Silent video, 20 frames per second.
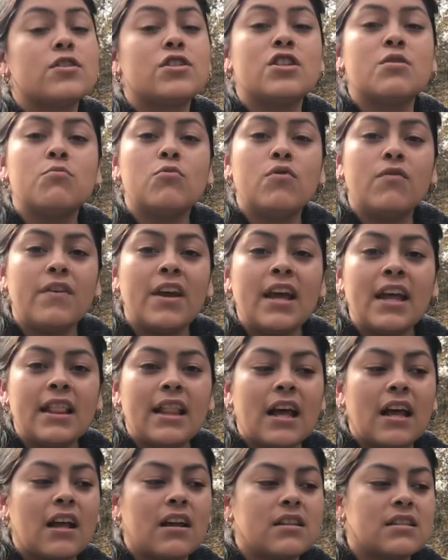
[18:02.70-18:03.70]
us to move
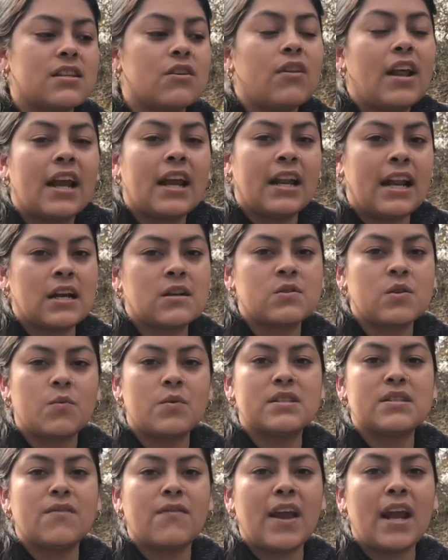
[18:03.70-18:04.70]
in, that till like the next one
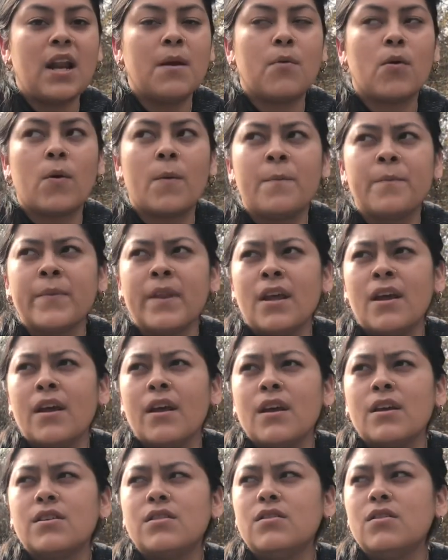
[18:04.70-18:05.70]
was available.
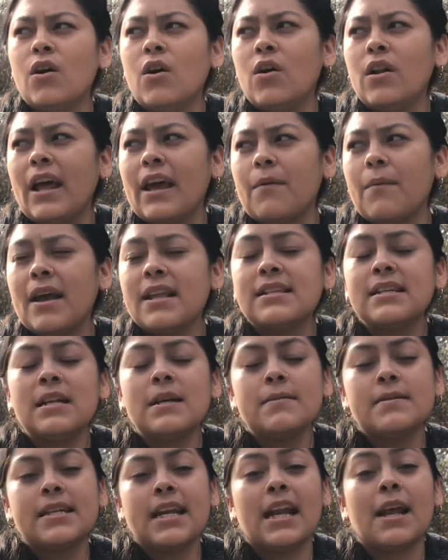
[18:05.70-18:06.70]
So like we ended
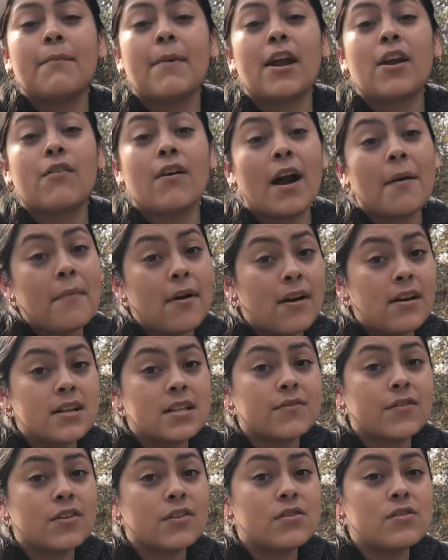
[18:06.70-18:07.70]
up staying at my
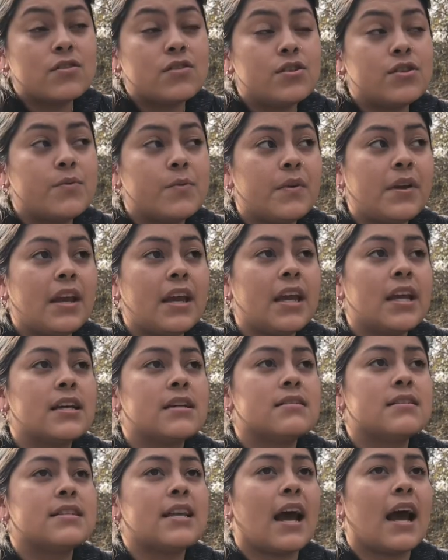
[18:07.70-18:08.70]
grandma's for those 2
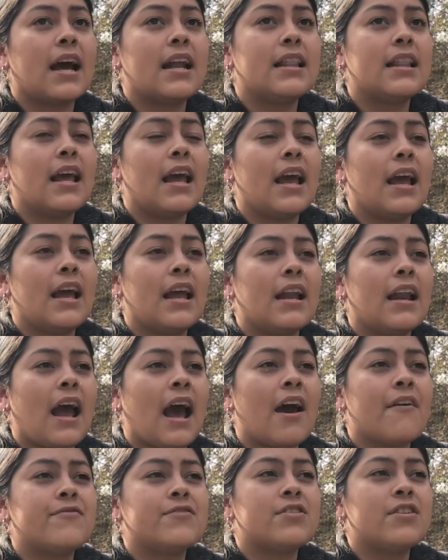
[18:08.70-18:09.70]
weeks. And then
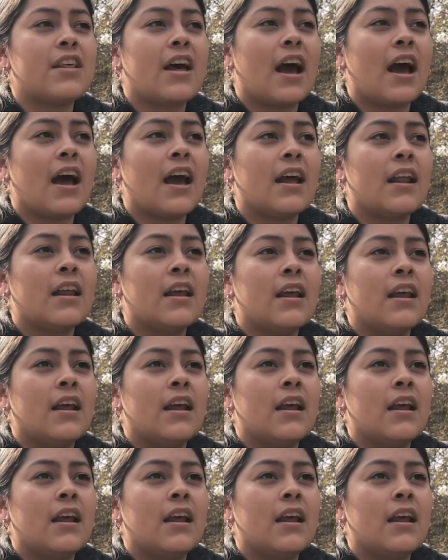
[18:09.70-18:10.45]
after that,